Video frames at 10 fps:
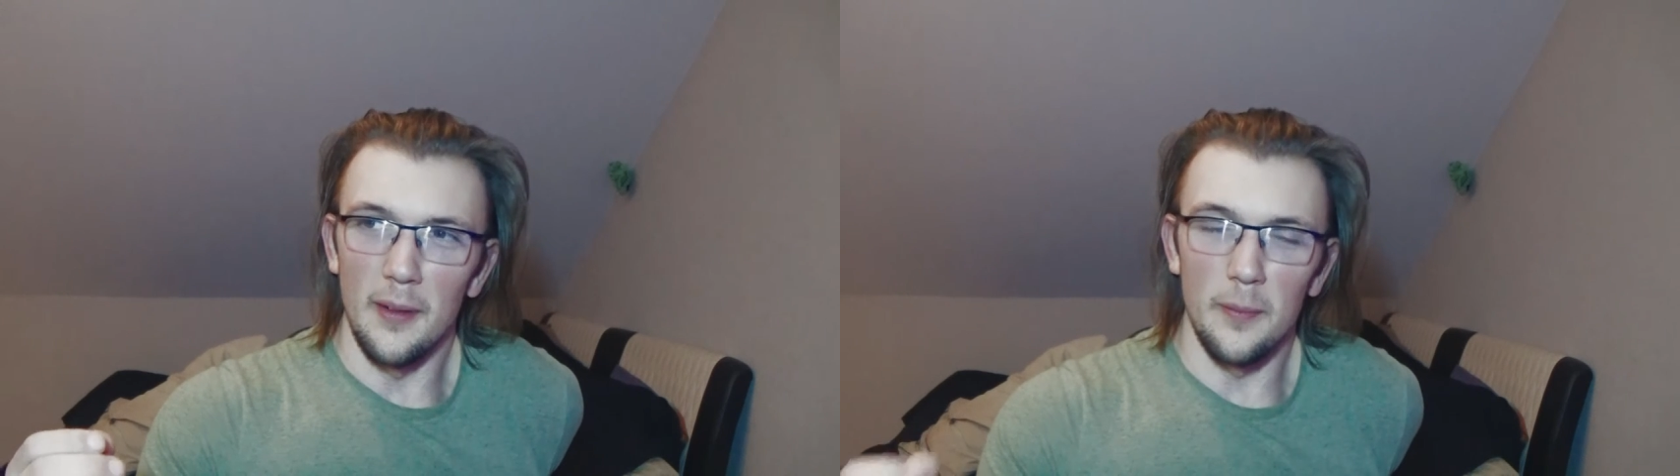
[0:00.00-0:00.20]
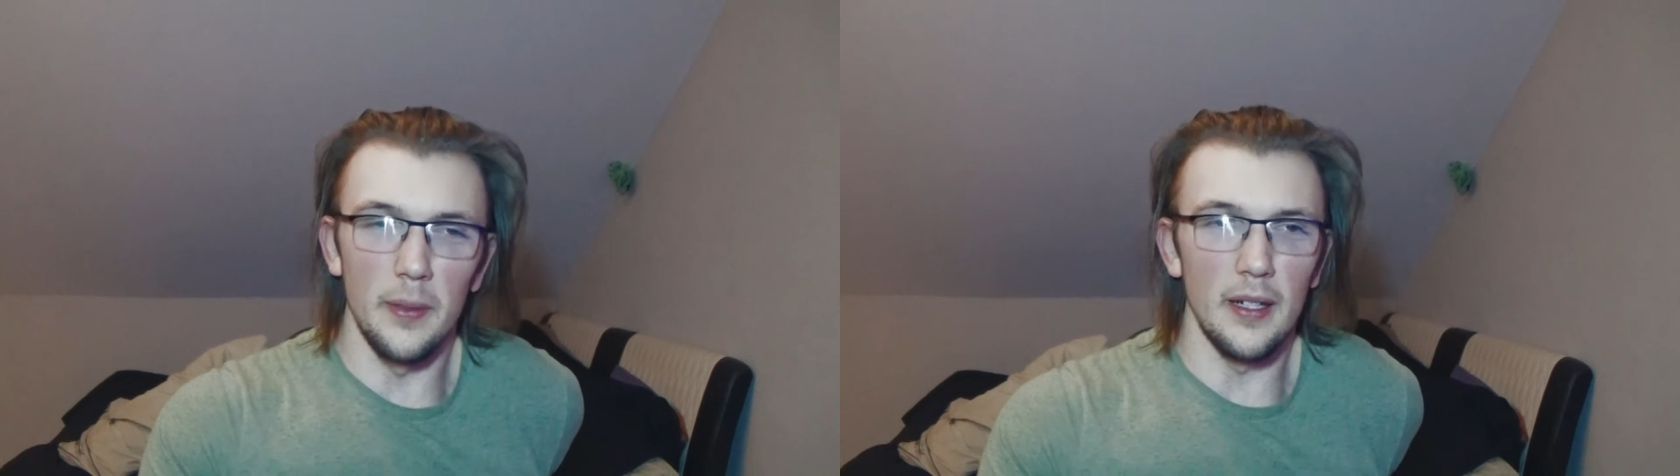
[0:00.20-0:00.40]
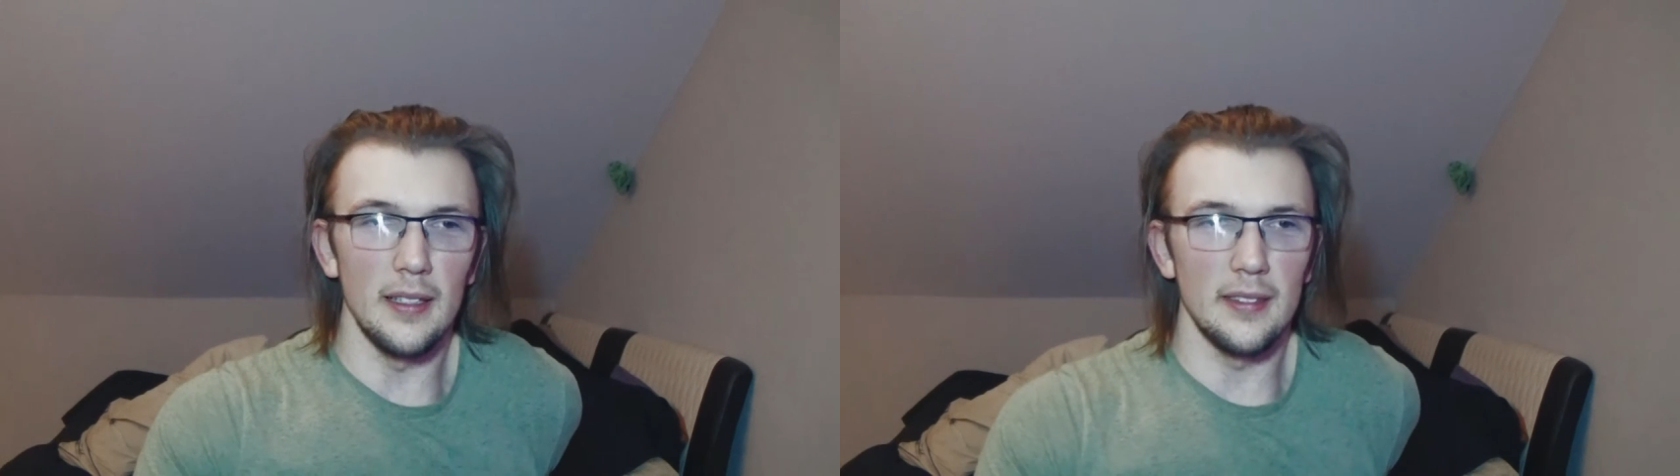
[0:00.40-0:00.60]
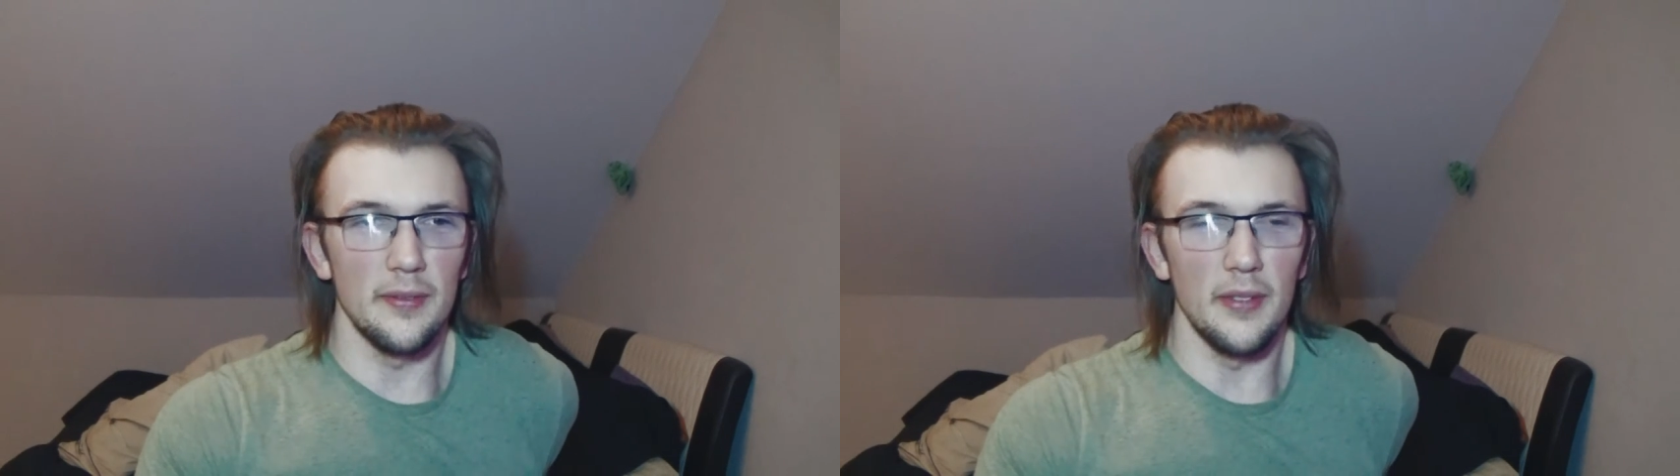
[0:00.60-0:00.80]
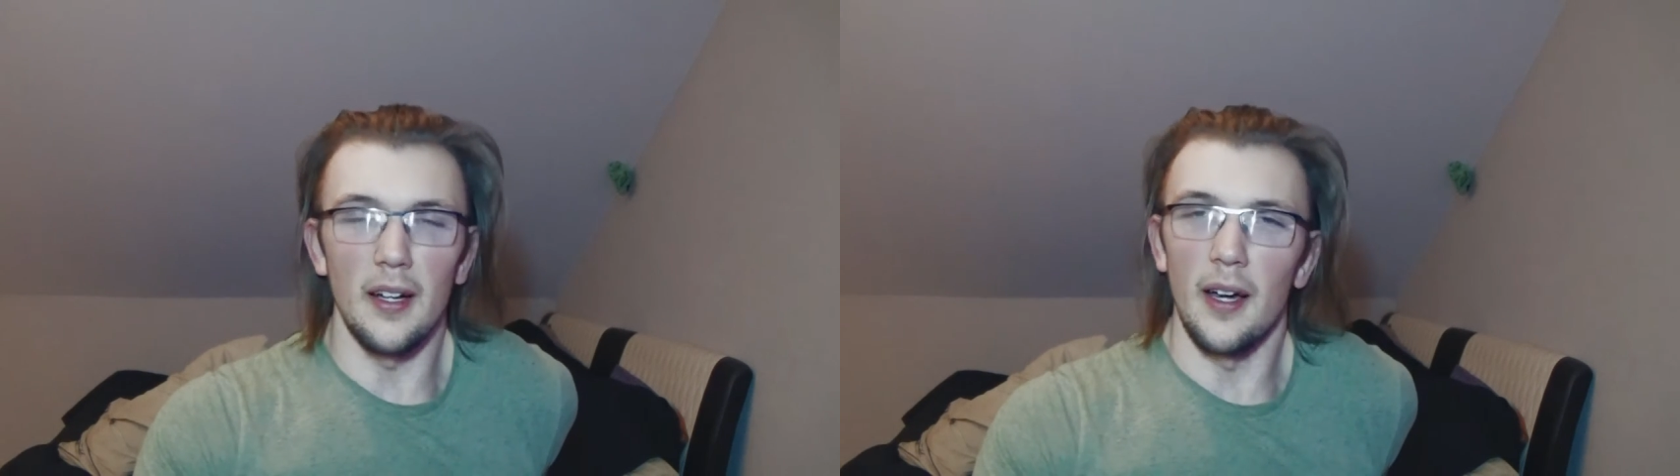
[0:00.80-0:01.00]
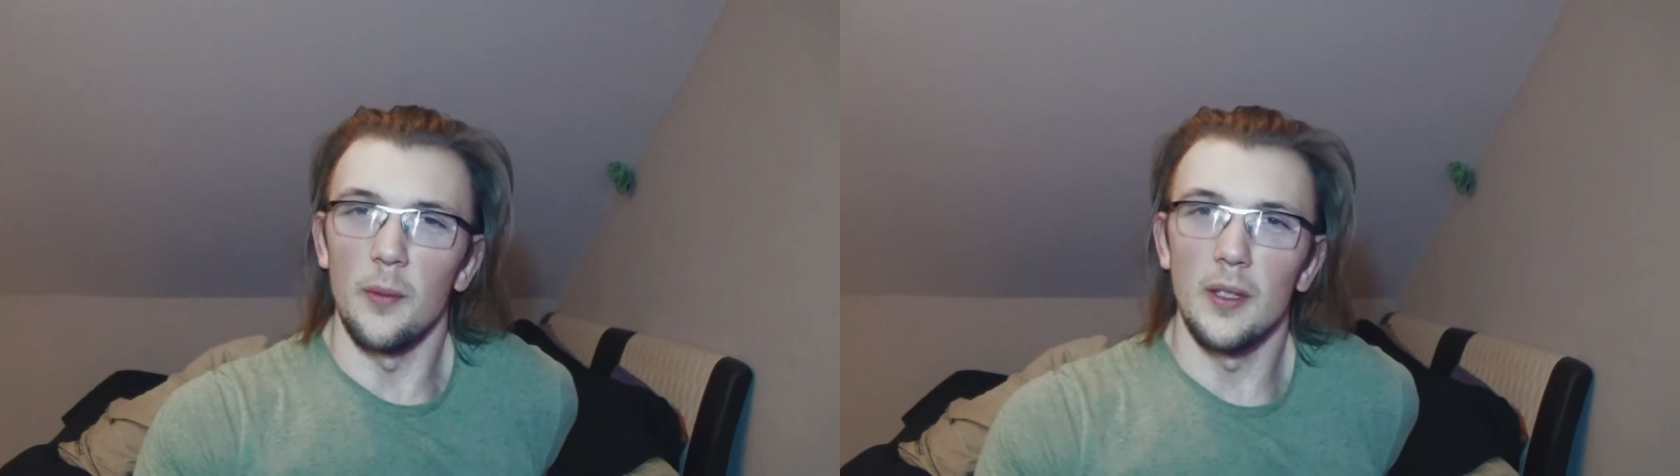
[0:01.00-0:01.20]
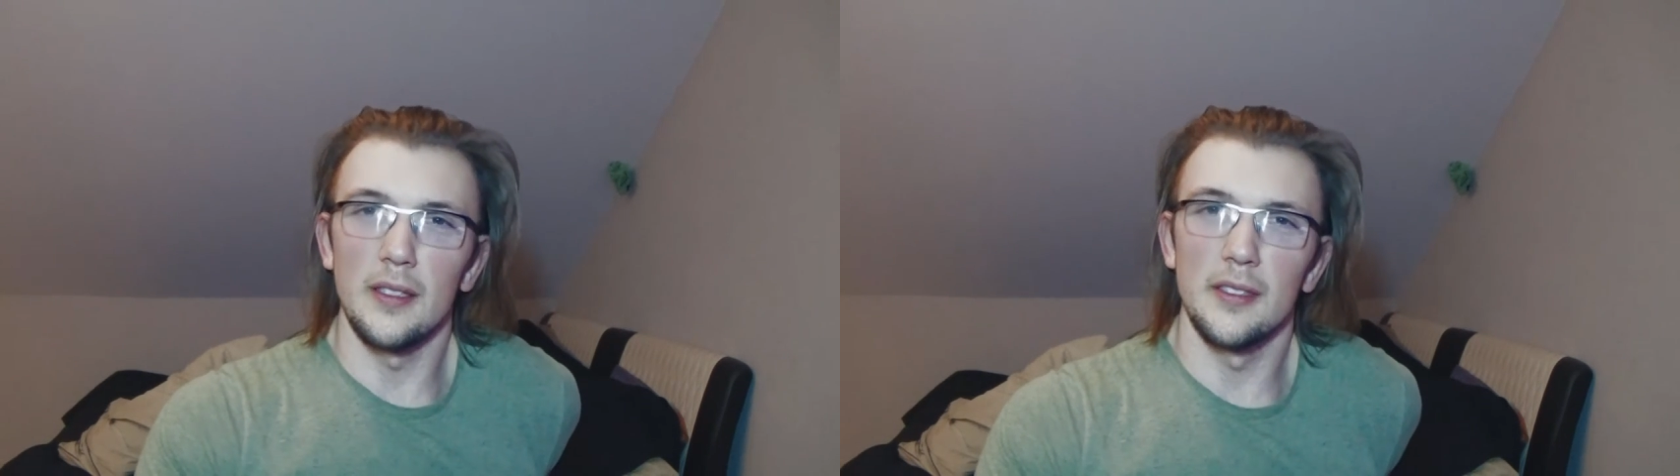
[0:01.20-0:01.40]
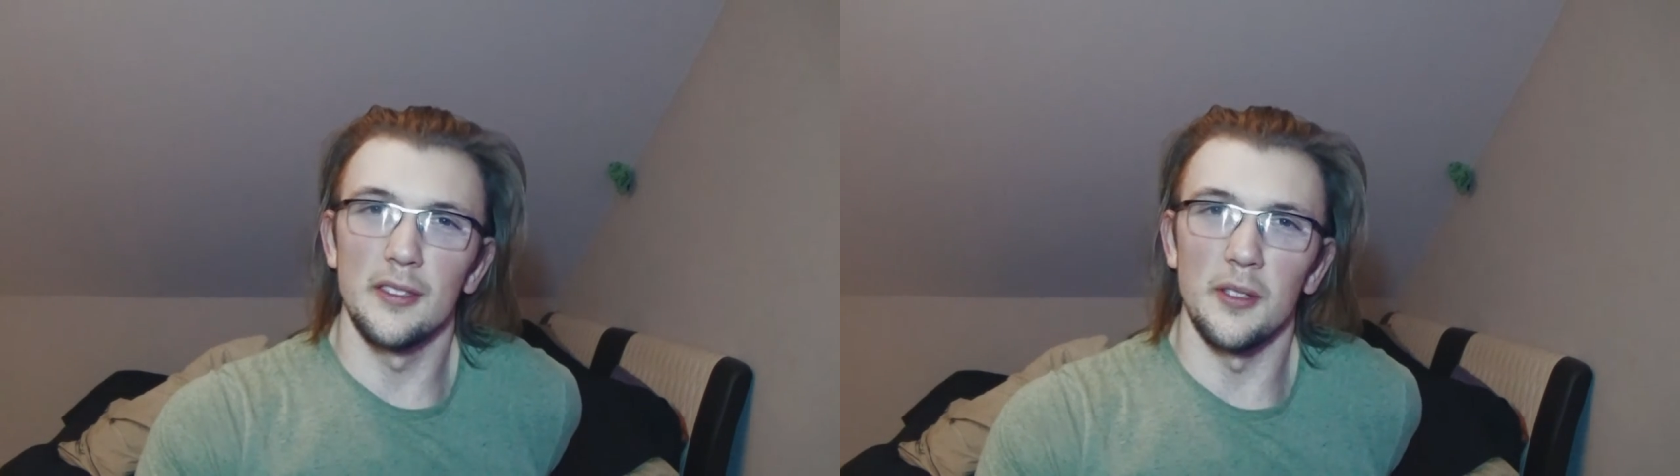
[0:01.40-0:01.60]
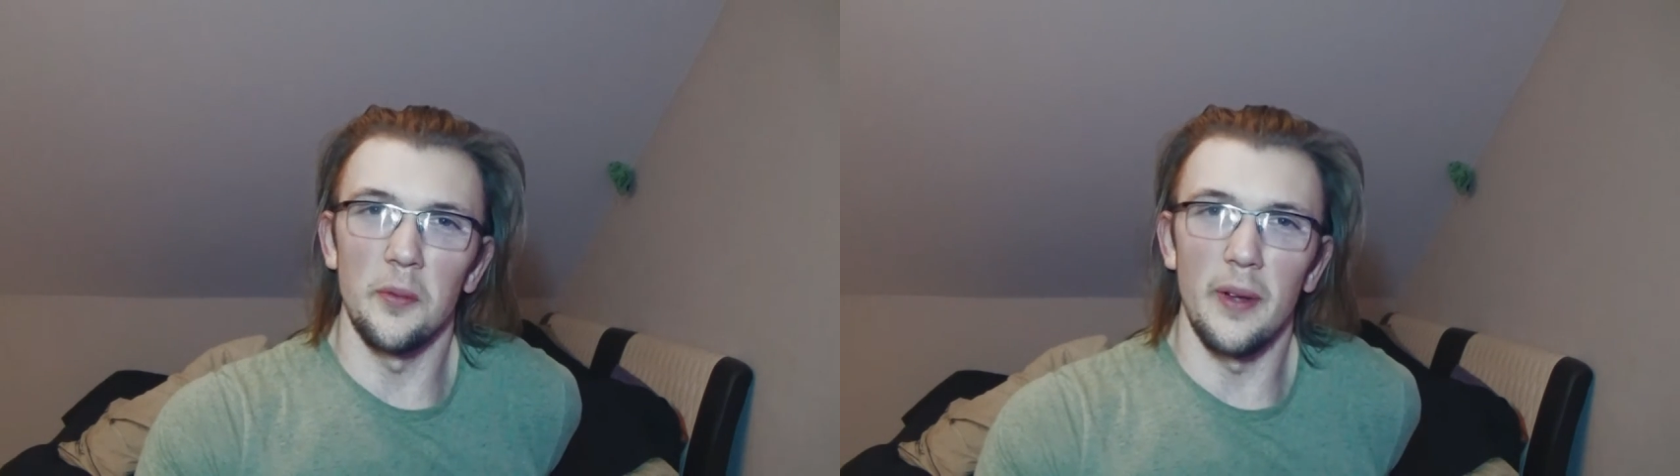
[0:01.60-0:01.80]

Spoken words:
but fuck, I want it so